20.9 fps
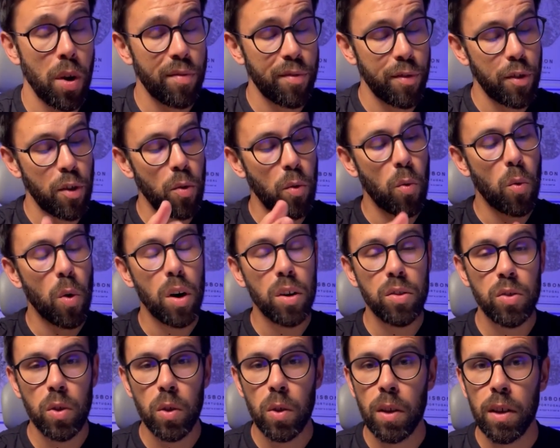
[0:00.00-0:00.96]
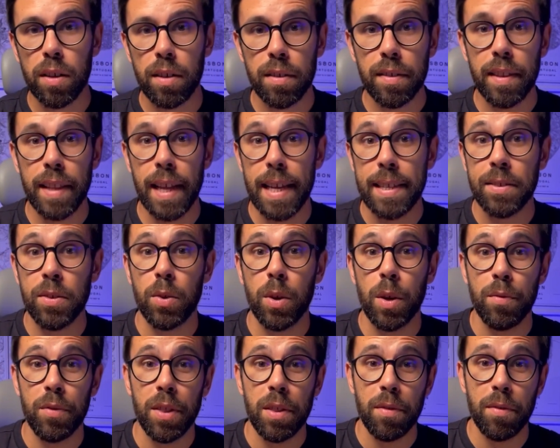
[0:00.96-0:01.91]
if you want to learn
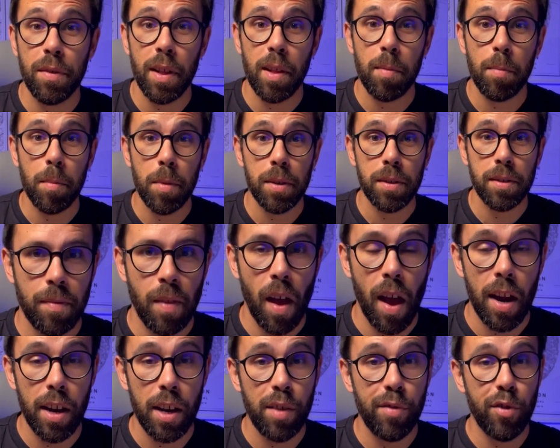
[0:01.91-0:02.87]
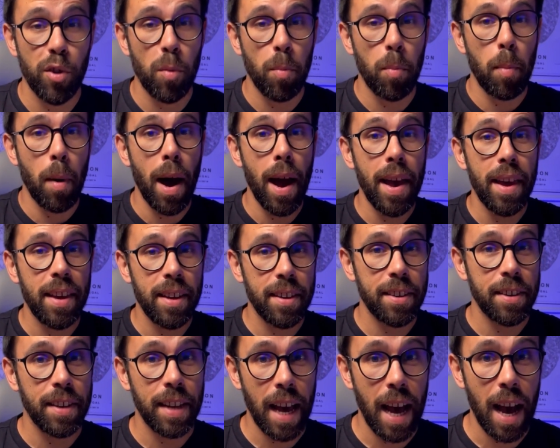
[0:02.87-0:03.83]
test-driven development, and if you buy
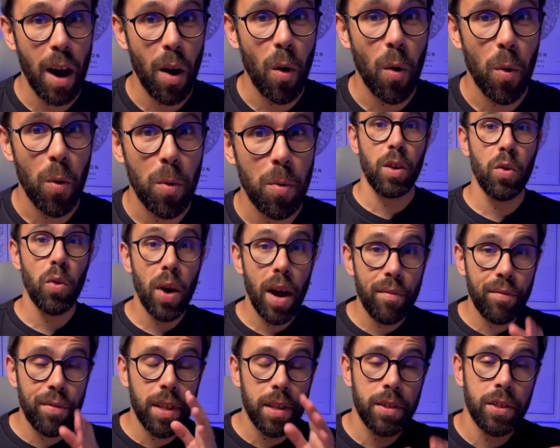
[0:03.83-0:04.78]
it now, you have the